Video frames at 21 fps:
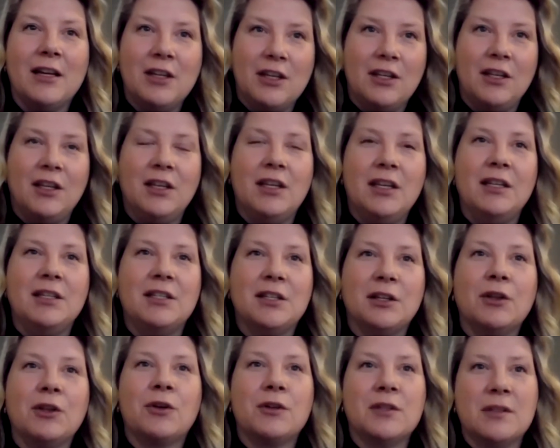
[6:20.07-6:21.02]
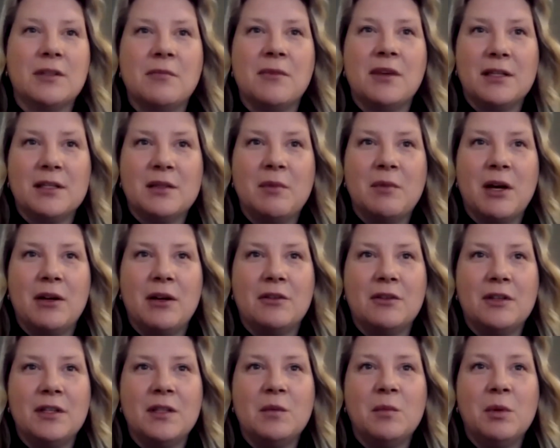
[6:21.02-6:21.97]
You need to learn some things about your
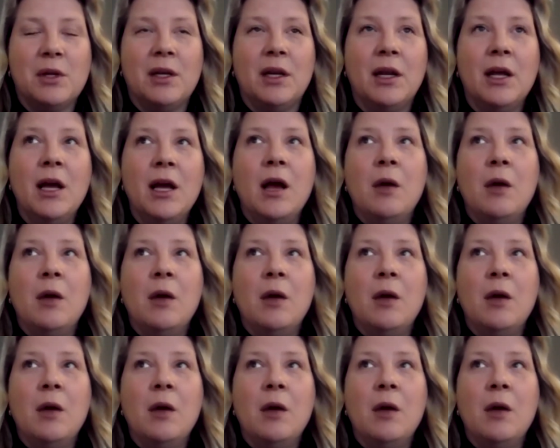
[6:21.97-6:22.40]
discipline.